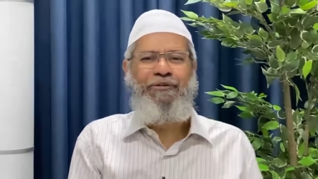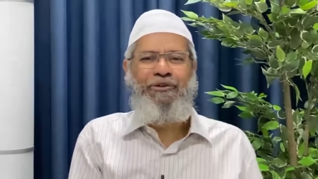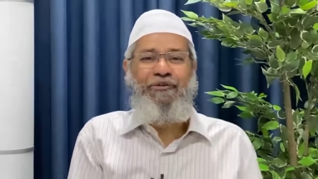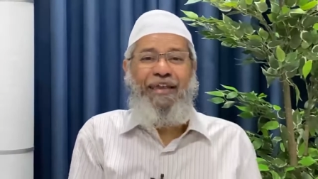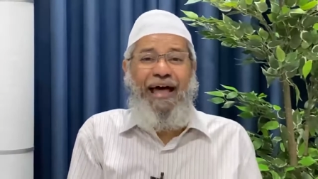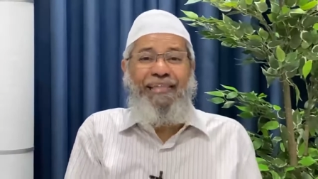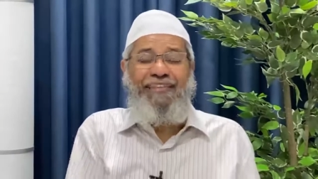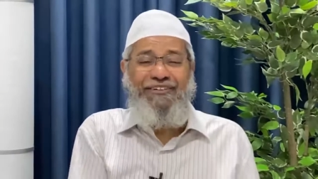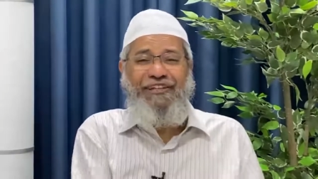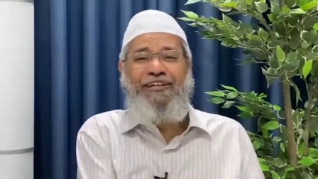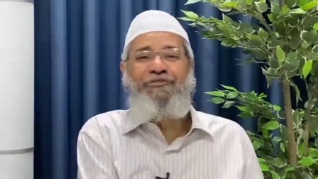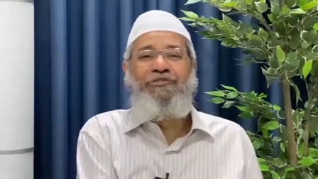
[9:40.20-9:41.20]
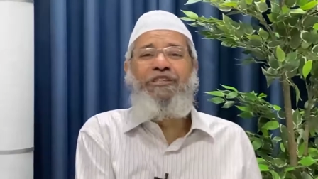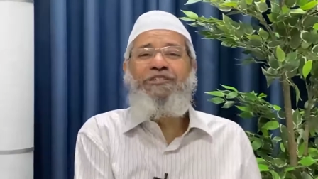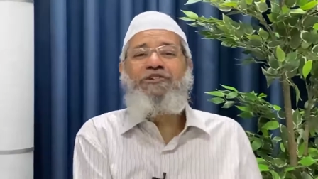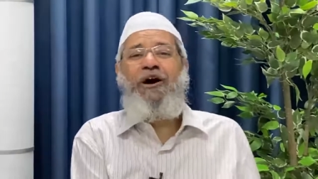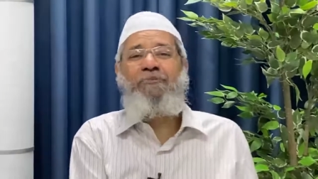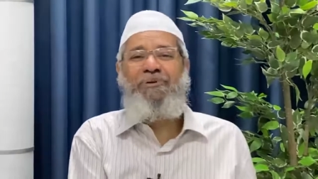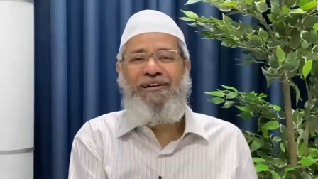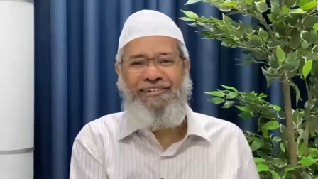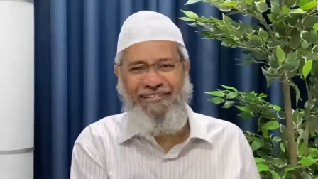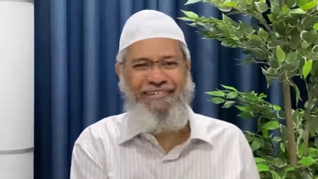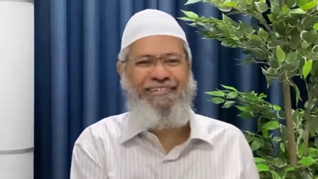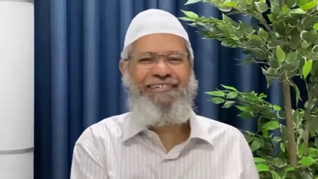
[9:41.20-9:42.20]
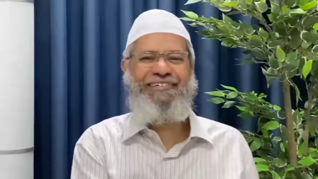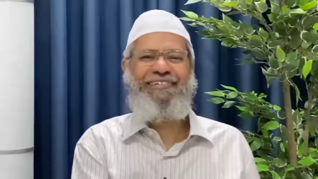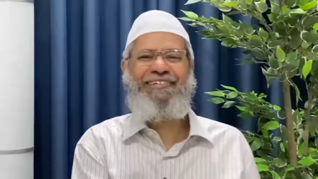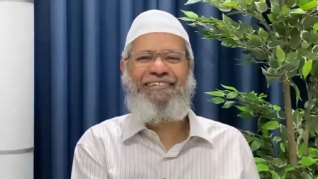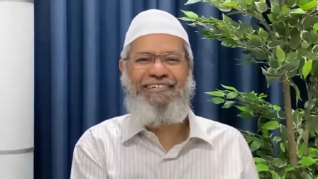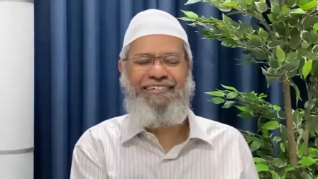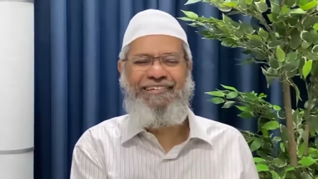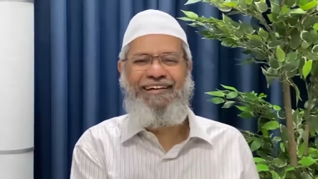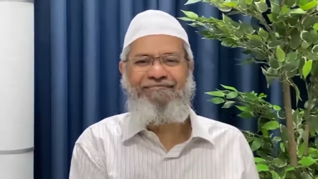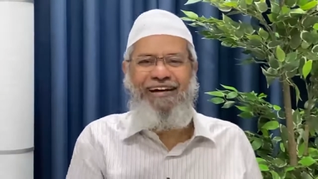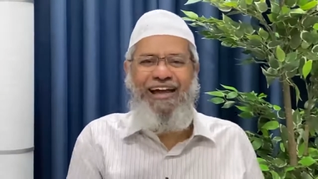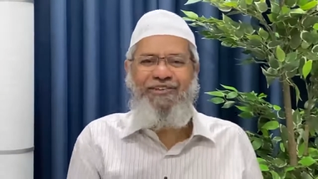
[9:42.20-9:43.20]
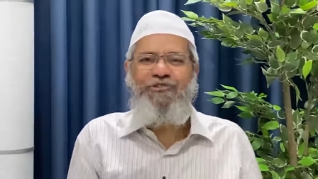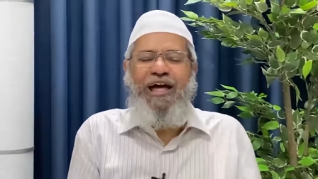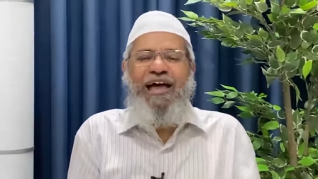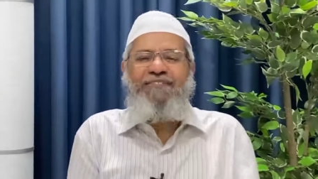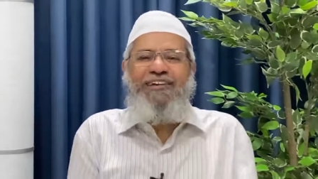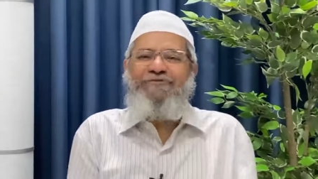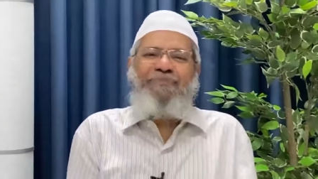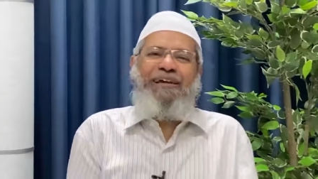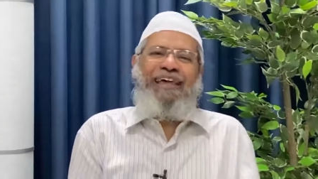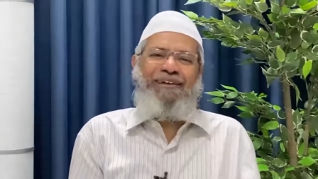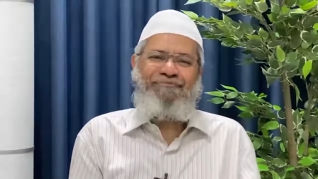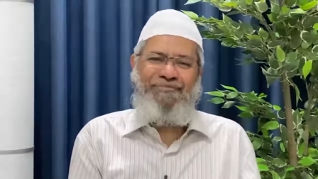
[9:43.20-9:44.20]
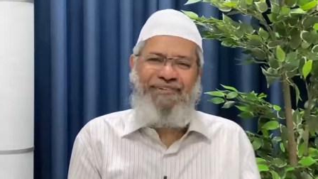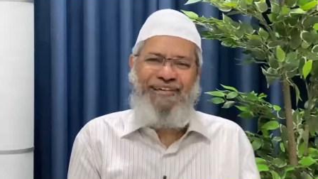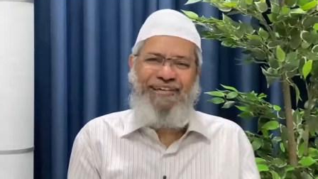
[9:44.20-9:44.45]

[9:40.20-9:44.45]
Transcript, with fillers: So when others can do the job, why should I waste my time?